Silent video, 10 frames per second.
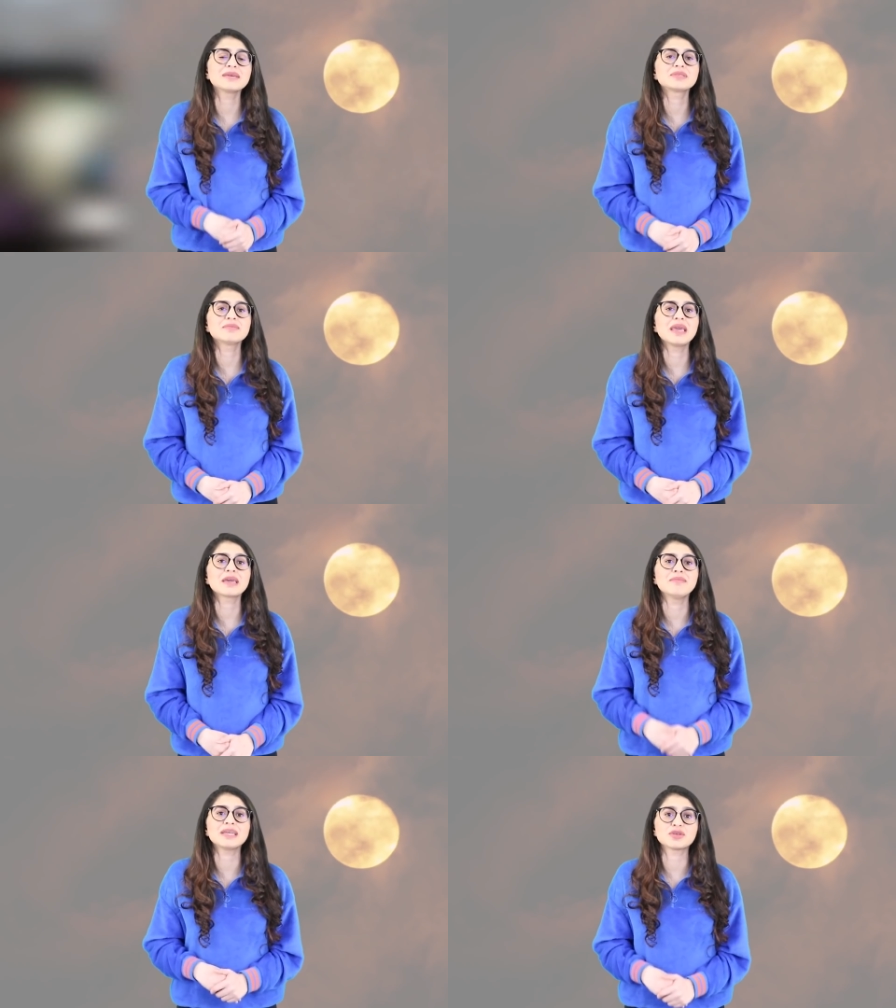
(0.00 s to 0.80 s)
him to
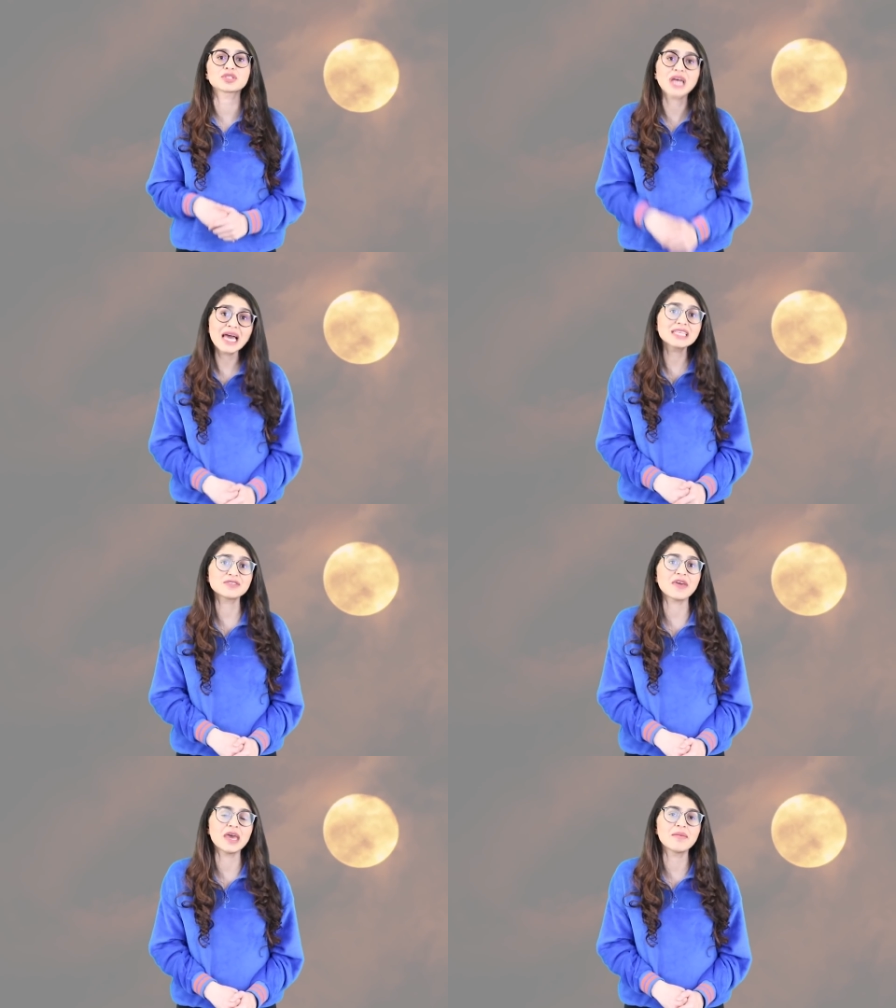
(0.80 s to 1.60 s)
make a metal
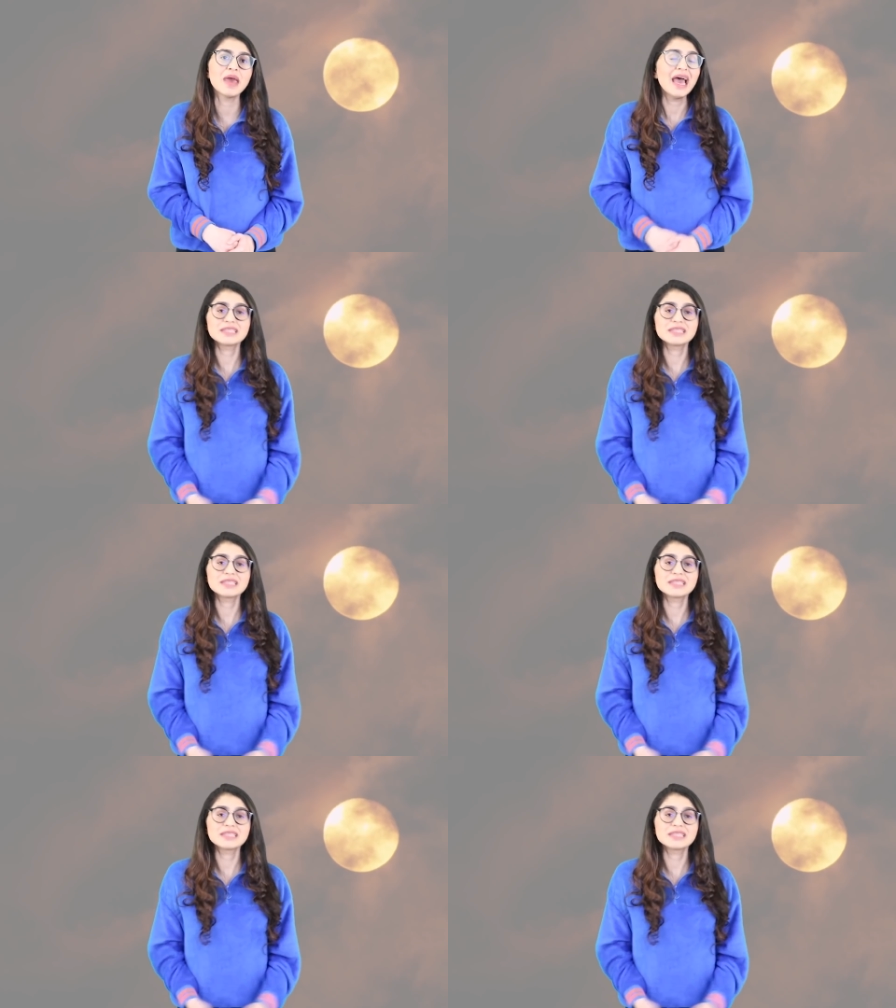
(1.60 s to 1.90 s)
chalice for him,